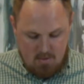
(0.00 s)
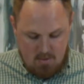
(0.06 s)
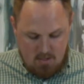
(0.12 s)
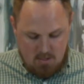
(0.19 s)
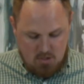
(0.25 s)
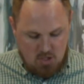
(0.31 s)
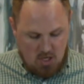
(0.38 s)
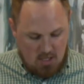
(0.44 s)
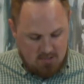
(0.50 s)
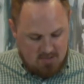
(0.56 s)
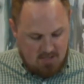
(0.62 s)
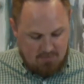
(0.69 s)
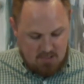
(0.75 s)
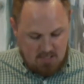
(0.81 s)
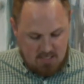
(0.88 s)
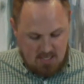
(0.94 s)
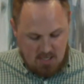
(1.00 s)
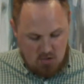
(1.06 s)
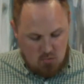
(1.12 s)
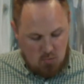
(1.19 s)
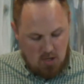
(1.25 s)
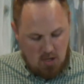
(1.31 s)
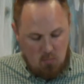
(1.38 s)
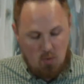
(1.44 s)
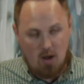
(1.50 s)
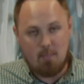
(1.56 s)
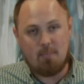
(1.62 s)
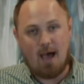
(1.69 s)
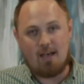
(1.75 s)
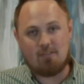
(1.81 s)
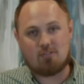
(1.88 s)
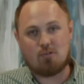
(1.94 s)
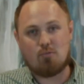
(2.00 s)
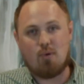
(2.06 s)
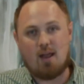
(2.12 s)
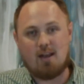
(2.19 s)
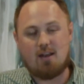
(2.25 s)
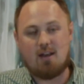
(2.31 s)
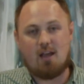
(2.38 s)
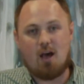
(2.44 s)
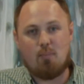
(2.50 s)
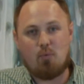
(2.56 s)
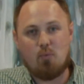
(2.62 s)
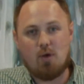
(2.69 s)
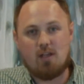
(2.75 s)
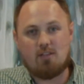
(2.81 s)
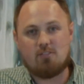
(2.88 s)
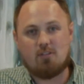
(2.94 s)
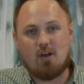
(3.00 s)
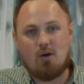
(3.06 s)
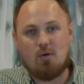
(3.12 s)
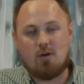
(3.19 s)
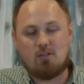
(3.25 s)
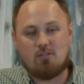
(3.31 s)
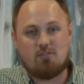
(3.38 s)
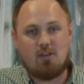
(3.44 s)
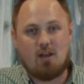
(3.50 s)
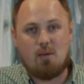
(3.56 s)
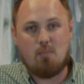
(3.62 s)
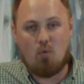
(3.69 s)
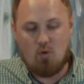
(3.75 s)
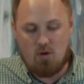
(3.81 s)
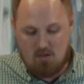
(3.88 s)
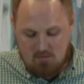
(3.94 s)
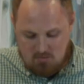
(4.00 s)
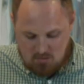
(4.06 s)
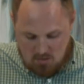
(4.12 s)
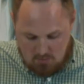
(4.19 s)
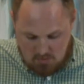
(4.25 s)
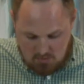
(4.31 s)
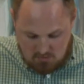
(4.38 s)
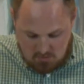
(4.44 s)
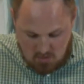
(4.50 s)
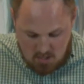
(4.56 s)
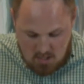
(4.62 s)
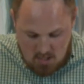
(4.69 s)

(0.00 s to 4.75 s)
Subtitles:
In John 17:21, Pastor read it a couple weeks ago in our Sunday morning service,